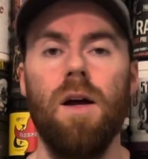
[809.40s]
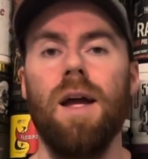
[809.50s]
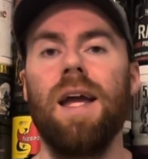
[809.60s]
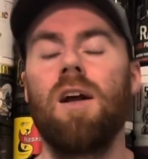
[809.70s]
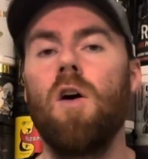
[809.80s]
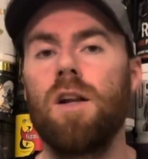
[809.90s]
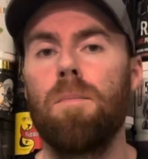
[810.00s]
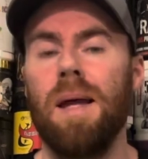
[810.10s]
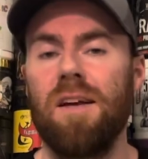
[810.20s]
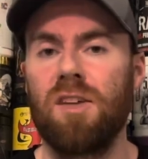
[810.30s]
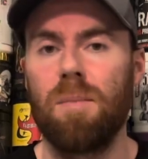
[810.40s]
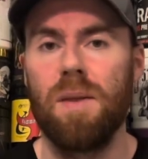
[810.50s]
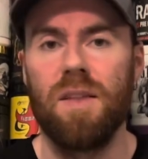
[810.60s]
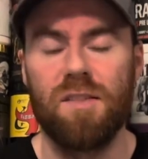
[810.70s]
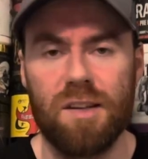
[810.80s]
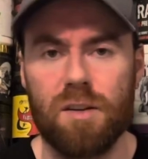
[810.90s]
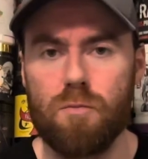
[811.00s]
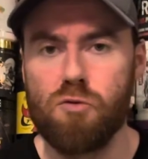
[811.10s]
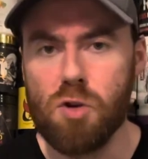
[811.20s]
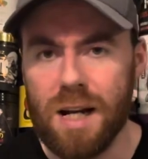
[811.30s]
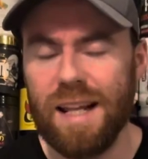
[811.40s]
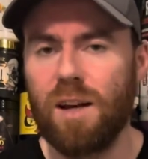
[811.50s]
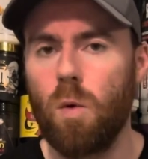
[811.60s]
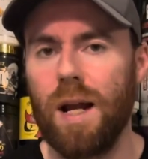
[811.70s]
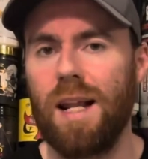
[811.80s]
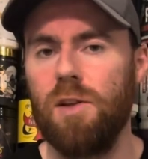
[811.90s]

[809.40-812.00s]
it kind of picks up in the system really quickly.